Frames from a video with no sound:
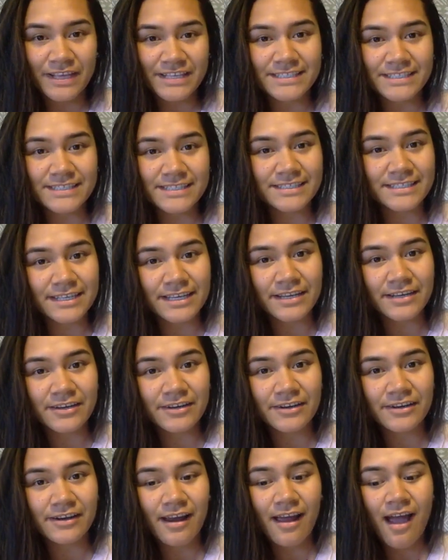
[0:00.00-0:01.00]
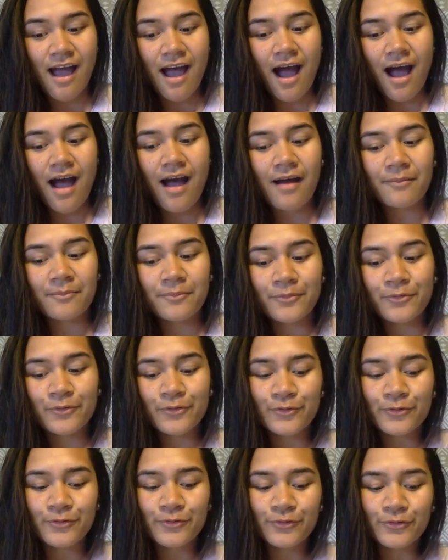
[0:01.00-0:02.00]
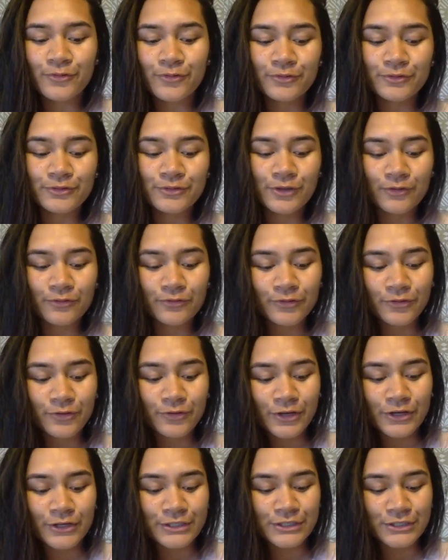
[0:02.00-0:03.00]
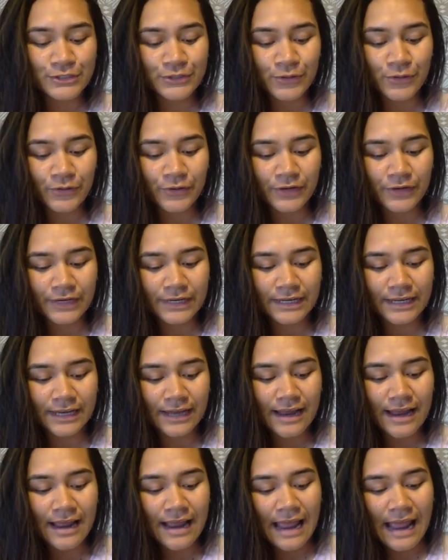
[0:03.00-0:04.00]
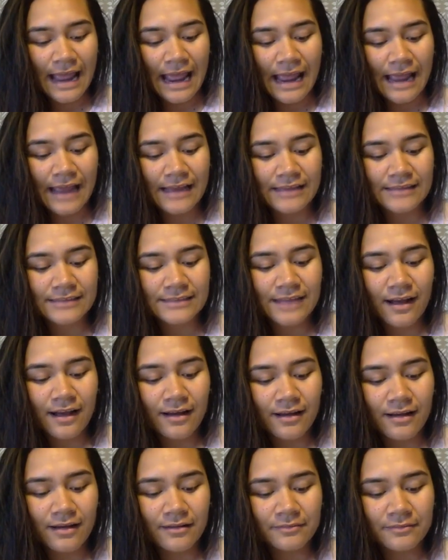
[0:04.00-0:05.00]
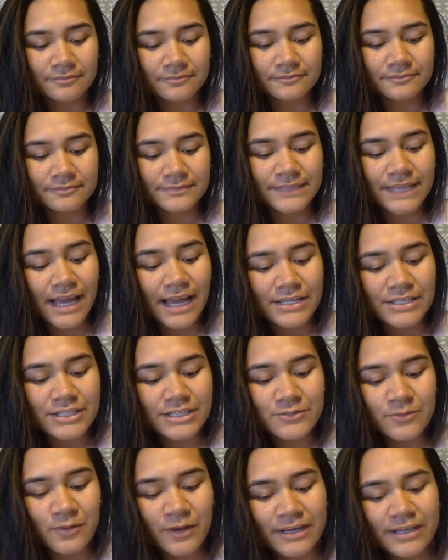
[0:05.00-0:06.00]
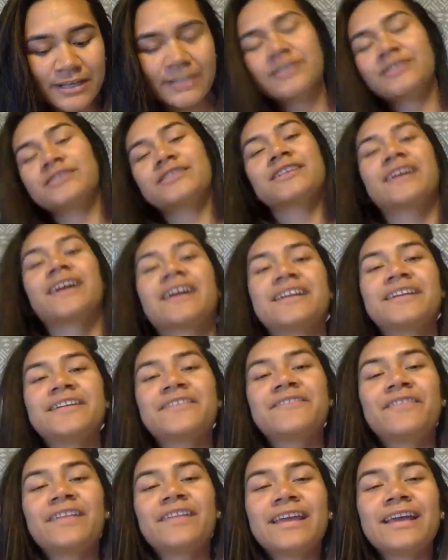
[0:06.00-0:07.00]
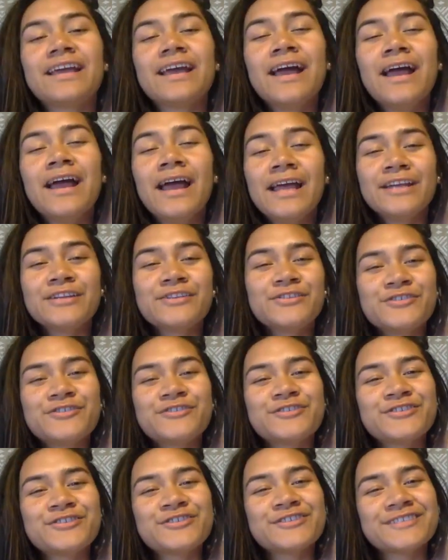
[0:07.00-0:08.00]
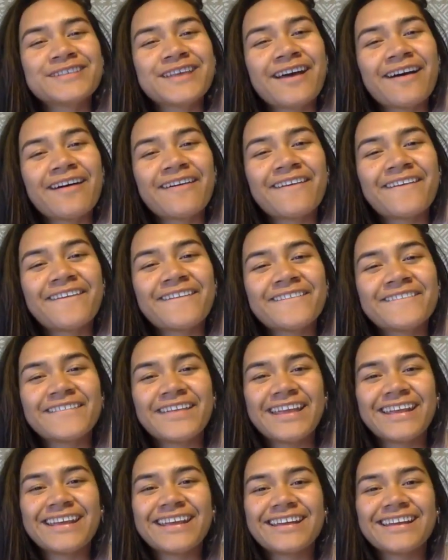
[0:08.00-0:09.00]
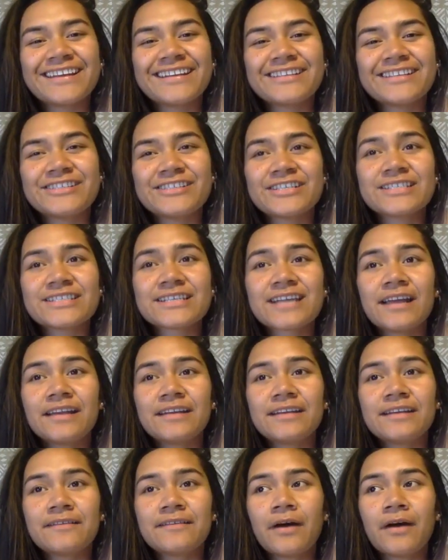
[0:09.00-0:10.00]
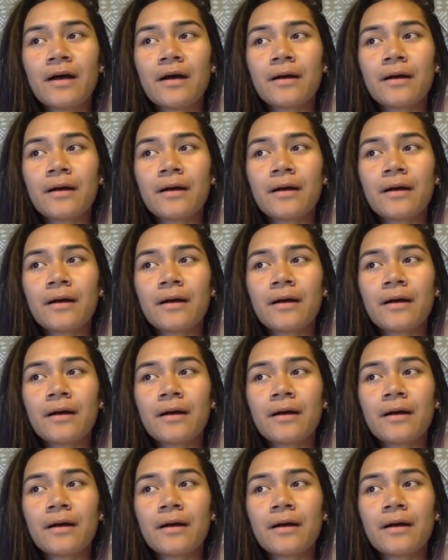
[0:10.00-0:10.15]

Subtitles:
faces here who don't know your story. And I just wanted you to kind of like introduce yourself and just kind of,